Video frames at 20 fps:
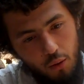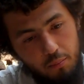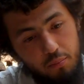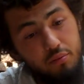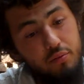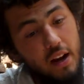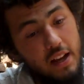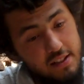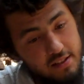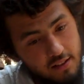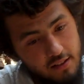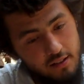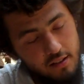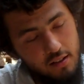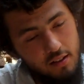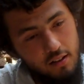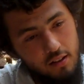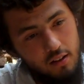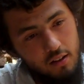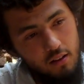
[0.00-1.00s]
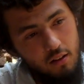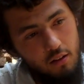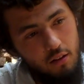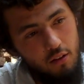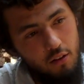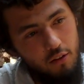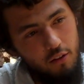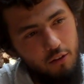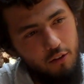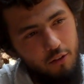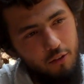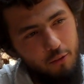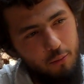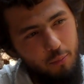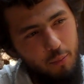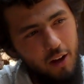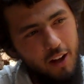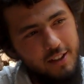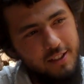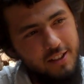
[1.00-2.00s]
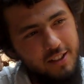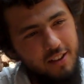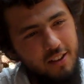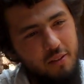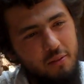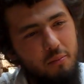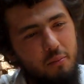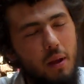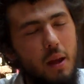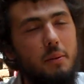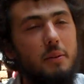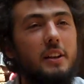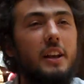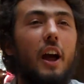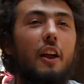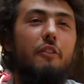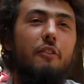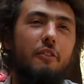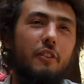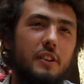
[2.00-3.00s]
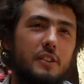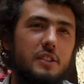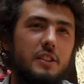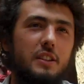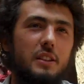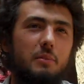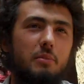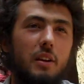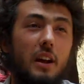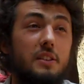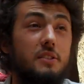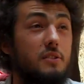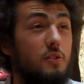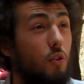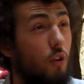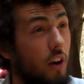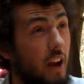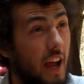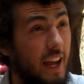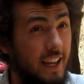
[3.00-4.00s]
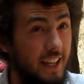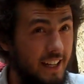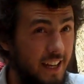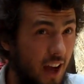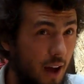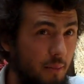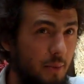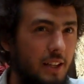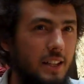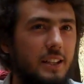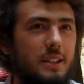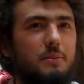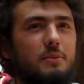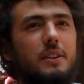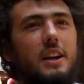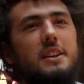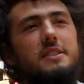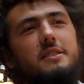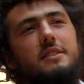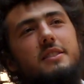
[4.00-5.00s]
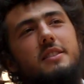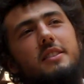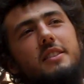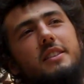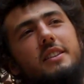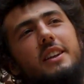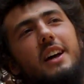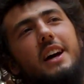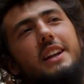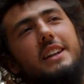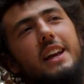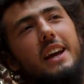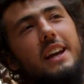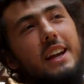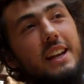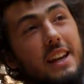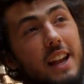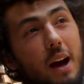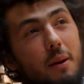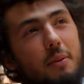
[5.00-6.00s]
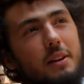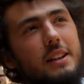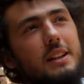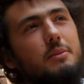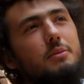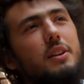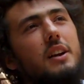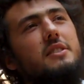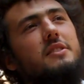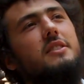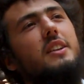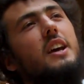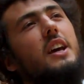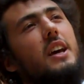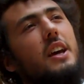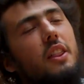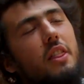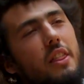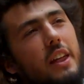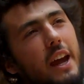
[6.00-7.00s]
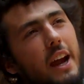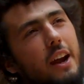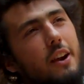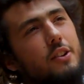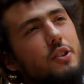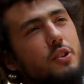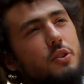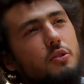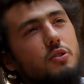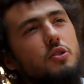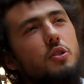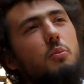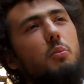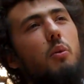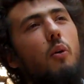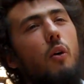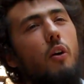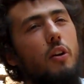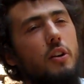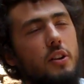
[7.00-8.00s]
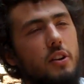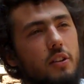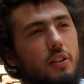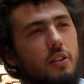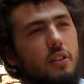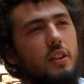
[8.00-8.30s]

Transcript: present, but maybe not physically present or economically present, not economically present. There to support